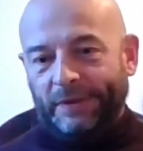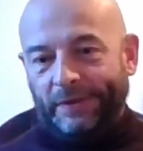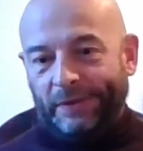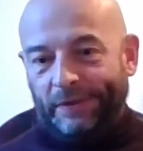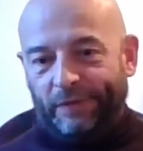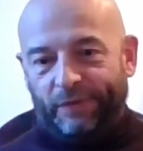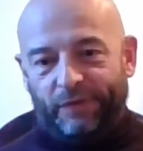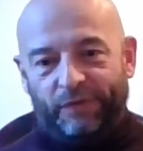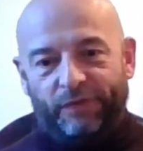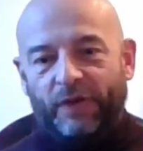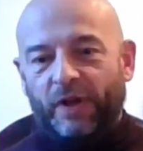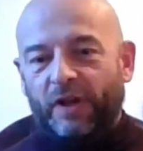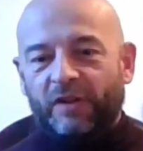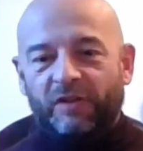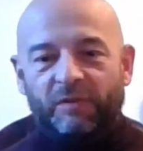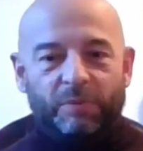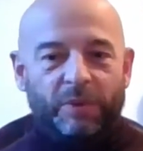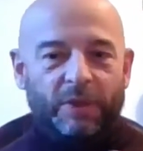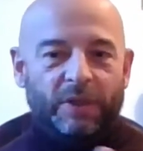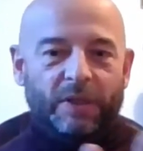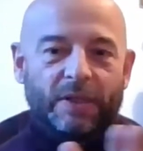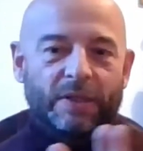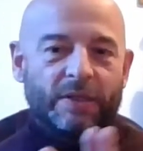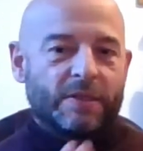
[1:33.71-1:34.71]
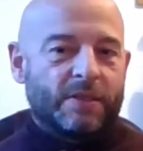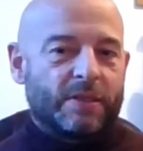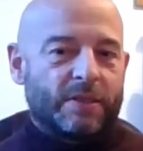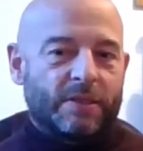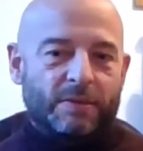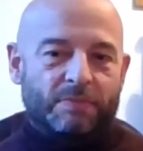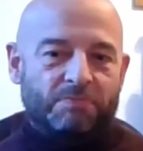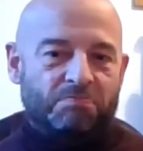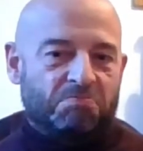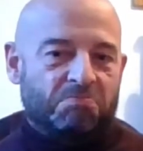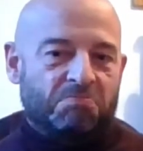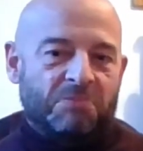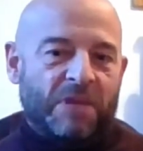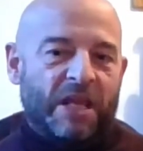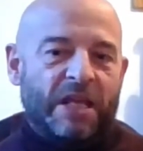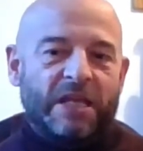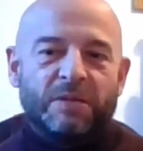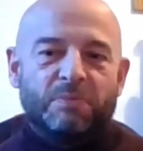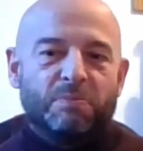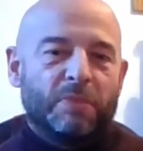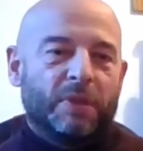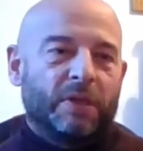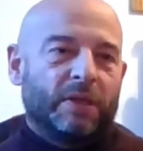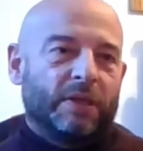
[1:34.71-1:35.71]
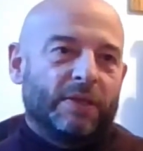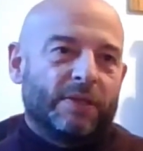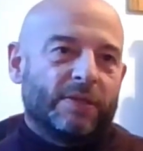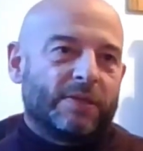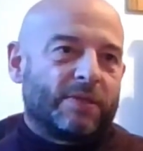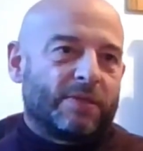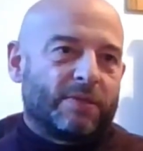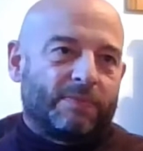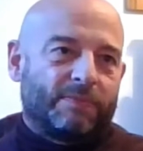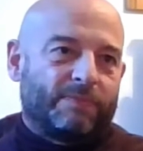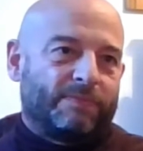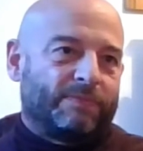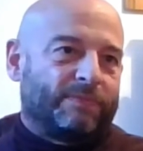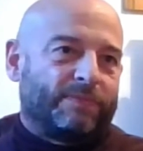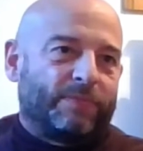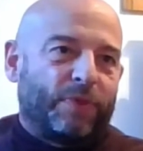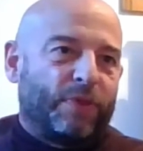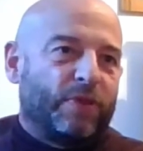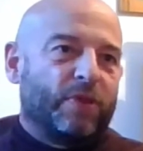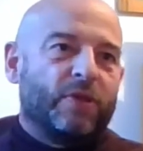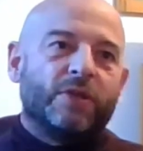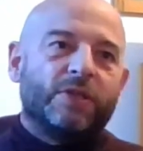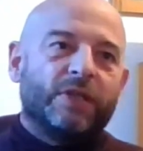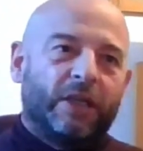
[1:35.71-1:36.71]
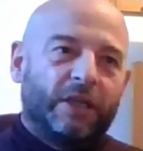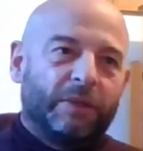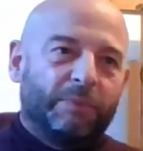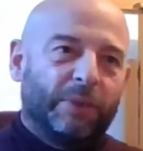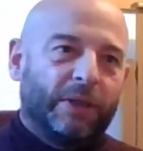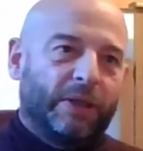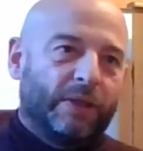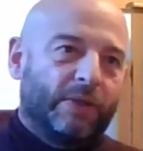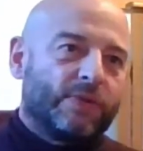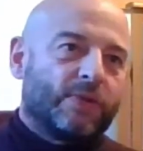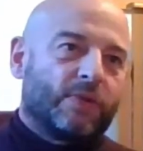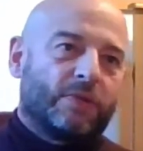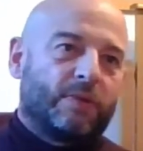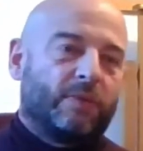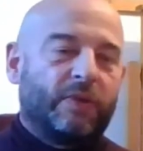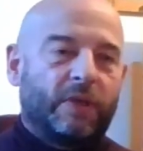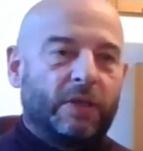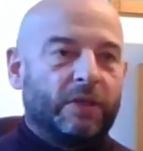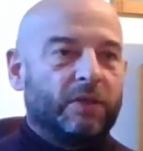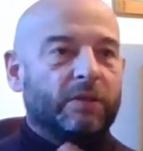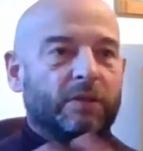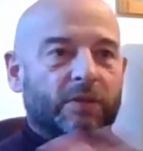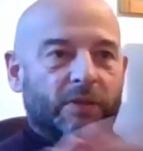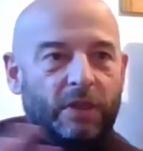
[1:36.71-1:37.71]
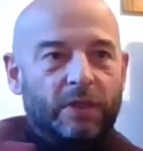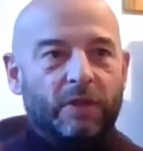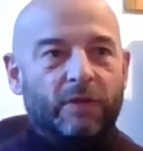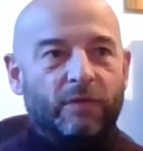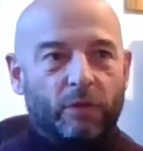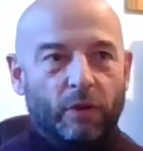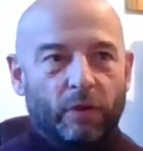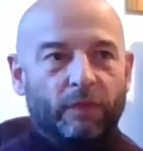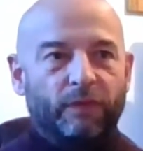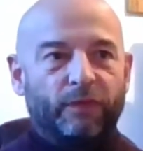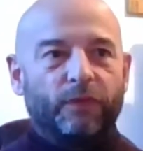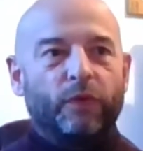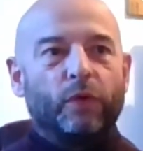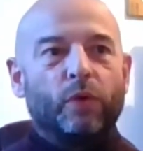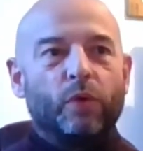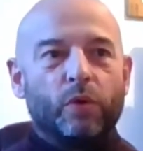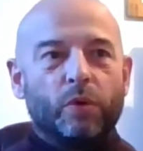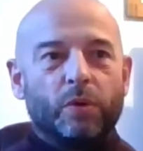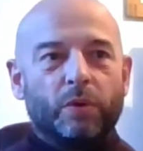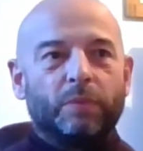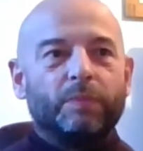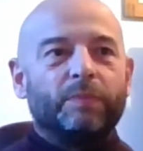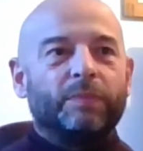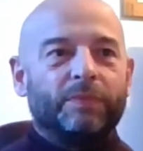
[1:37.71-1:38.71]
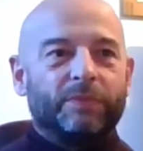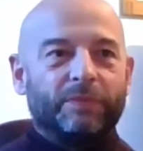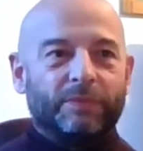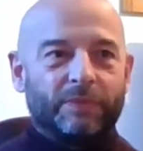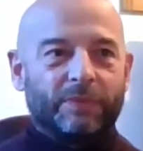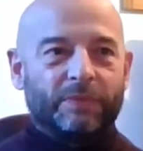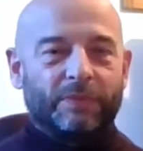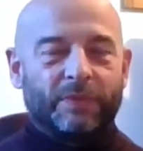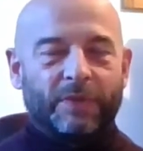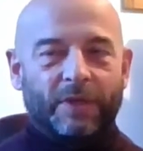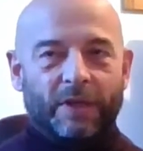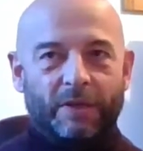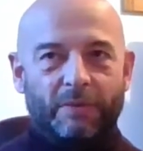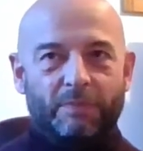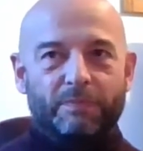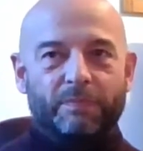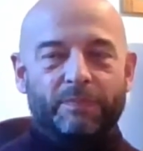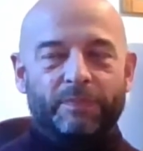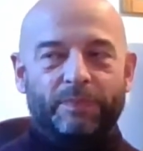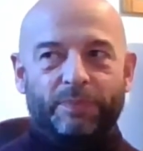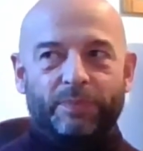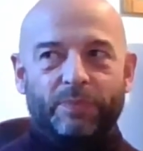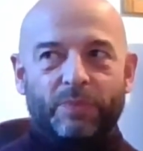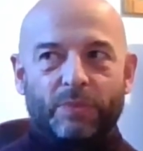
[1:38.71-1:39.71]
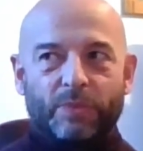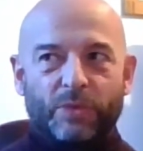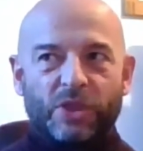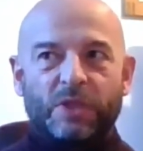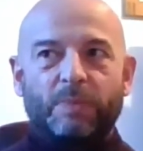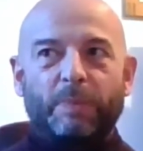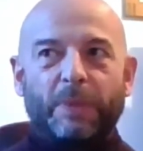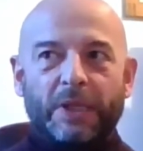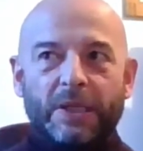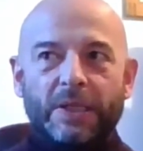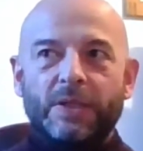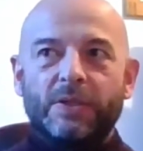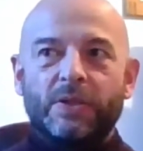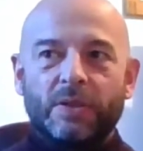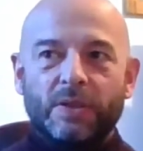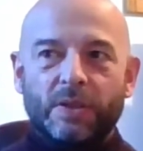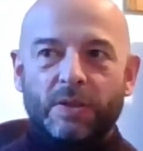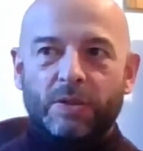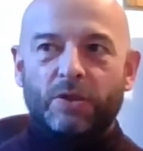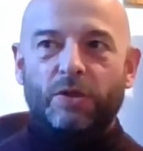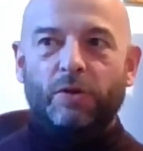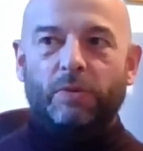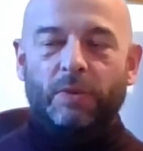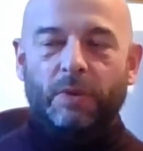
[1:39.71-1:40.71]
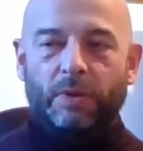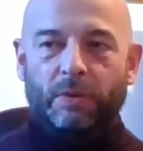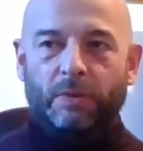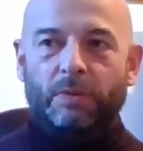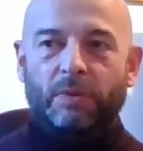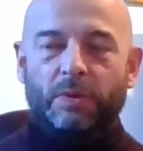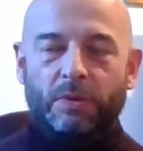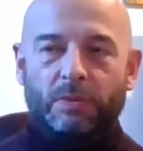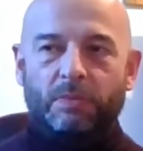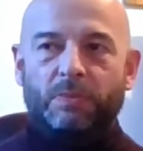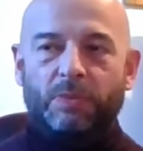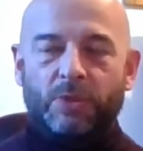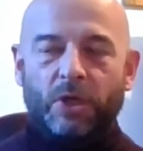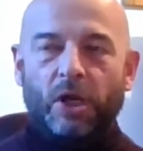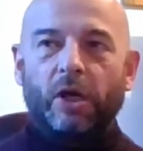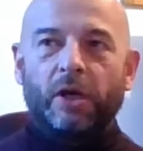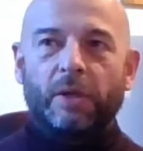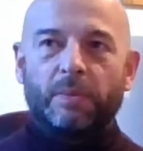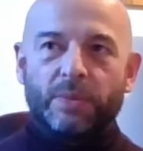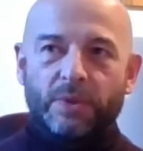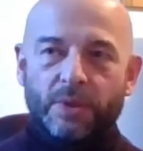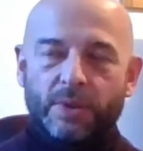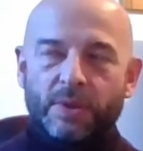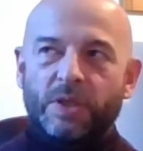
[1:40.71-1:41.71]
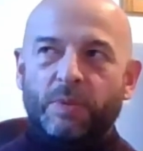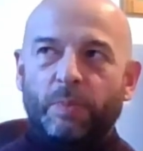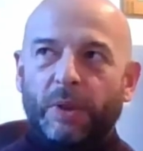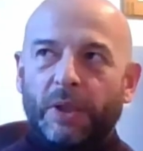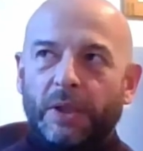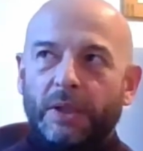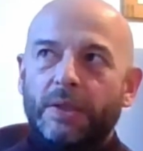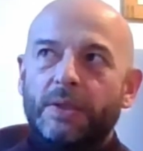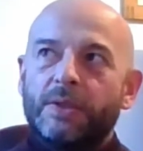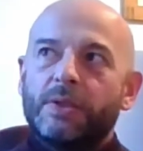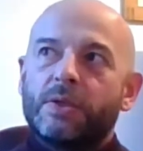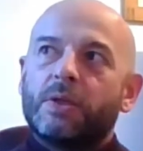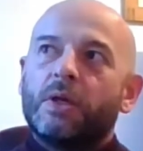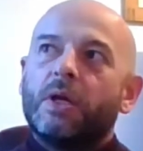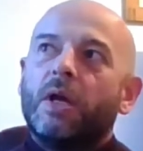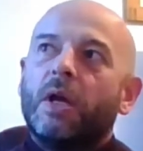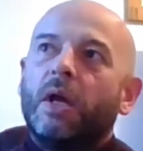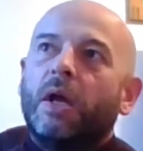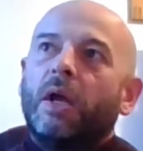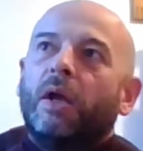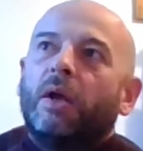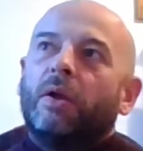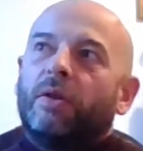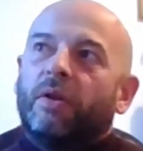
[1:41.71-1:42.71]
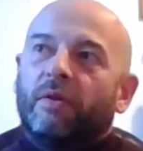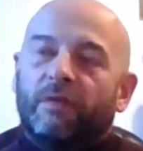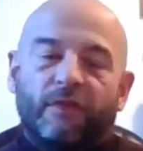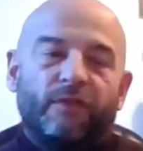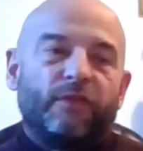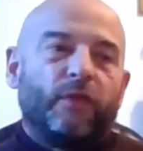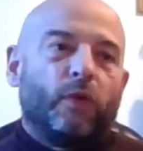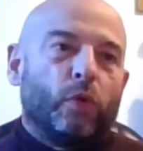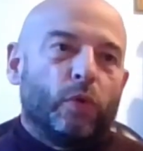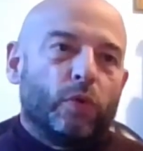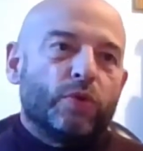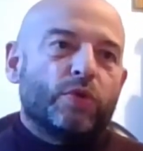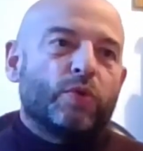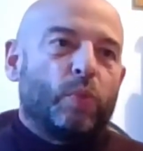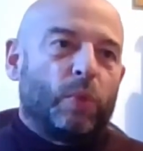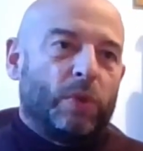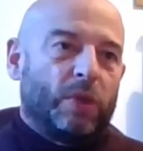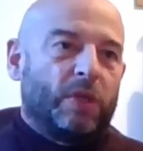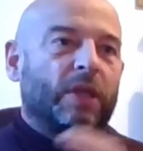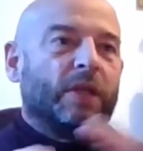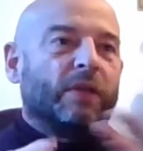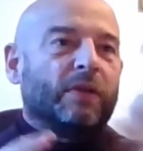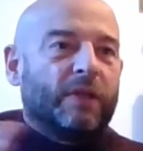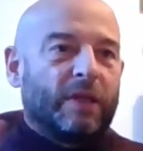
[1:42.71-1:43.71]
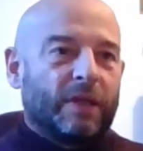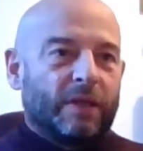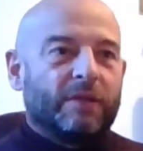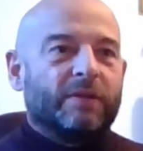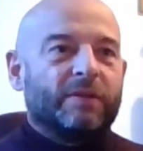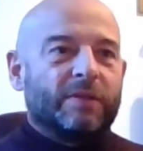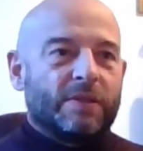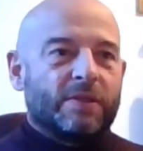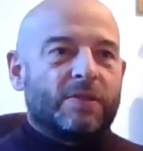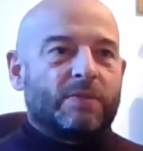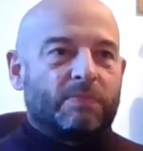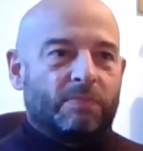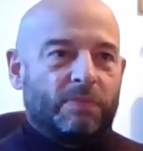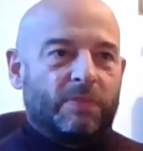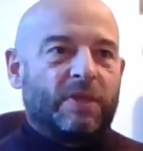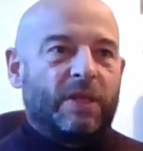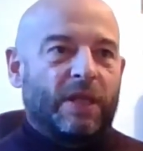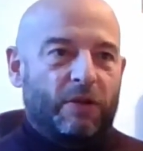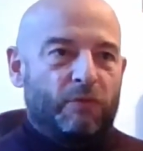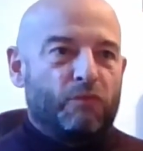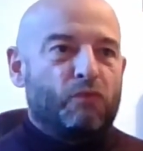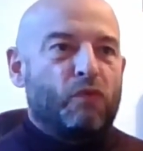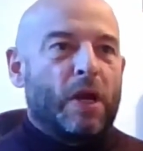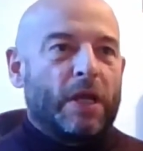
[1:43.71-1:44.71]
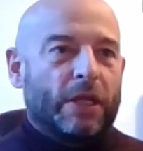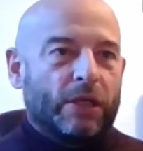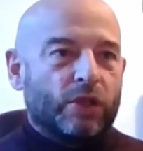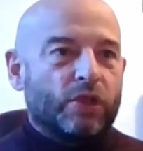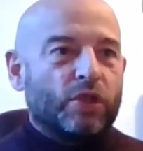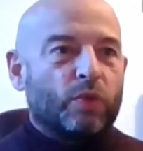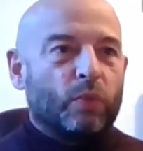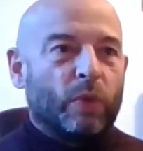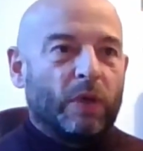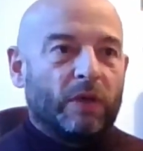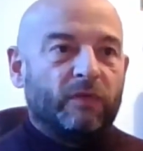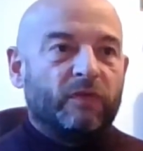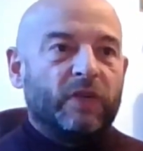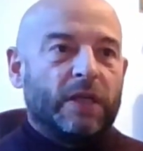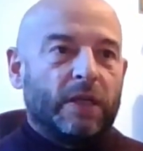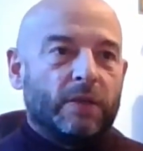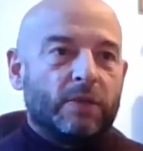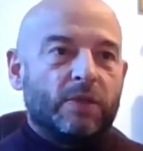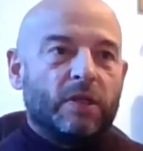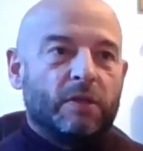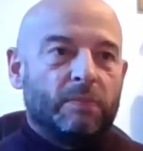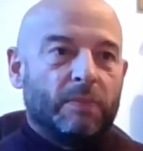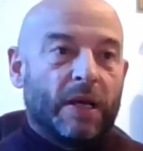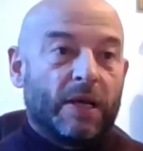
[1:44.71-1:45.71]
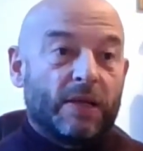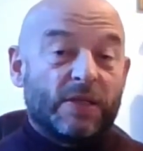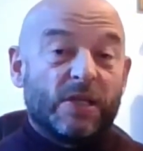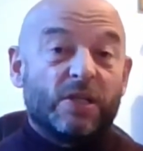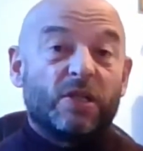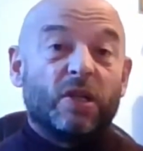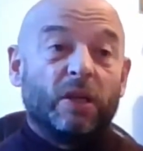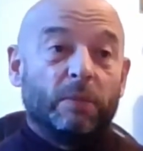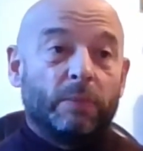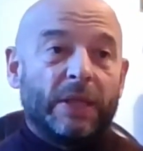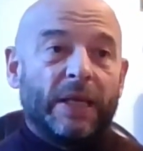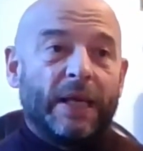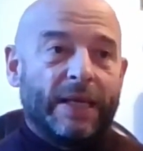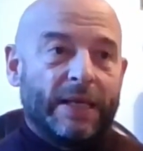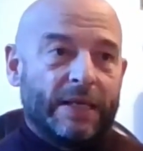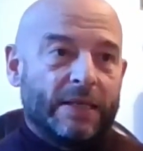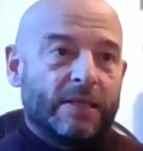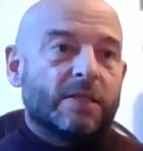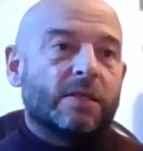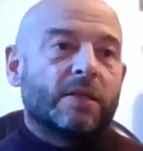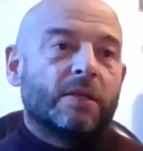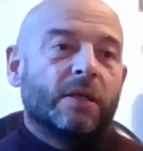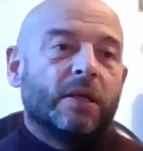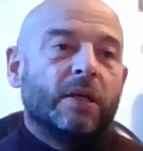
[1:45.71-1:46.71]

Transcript: 5 minutes, 8 minutes, 13 minutes. So then you've got 4 speeds and times and speeds that falls within that range where VO2 max is going to be hit